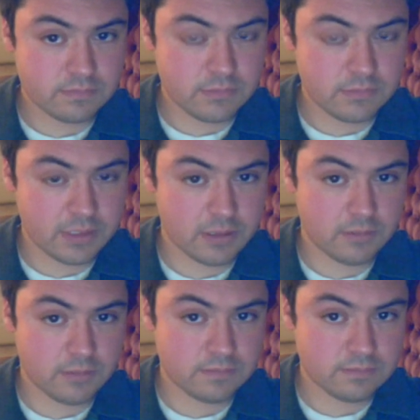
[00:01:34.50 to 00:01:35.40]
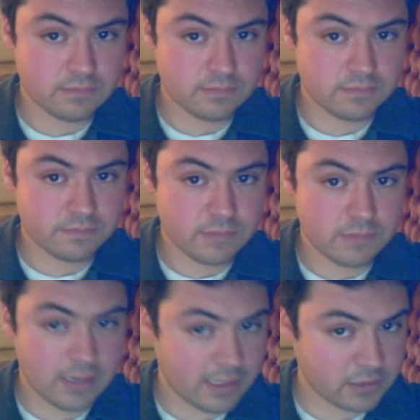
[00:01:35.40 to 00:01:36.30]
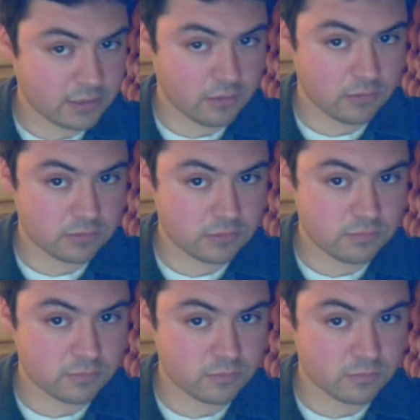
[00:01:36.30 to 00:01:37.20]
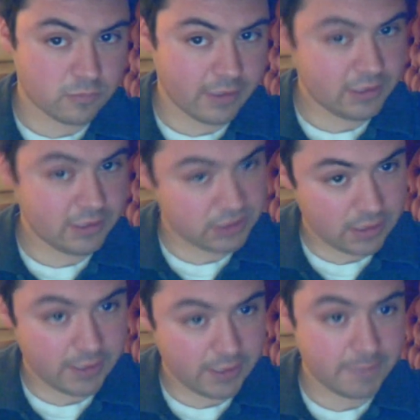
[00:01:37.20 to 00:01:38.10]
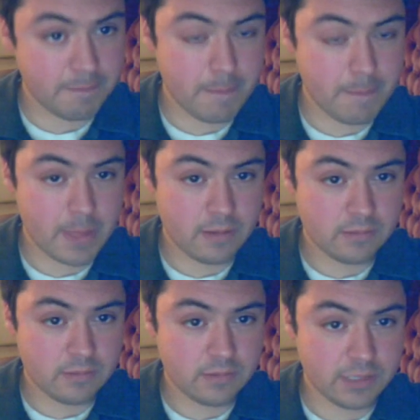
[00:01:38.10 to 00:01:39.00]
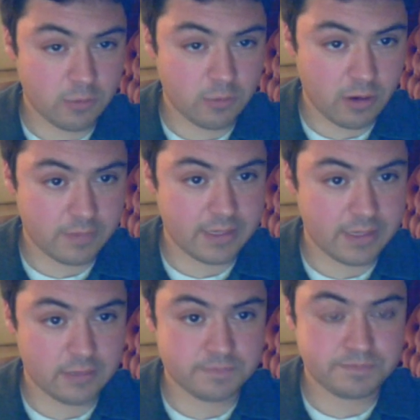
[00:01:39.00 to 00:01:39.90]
You know, hot, cold, rain, shine, it'll wear them down.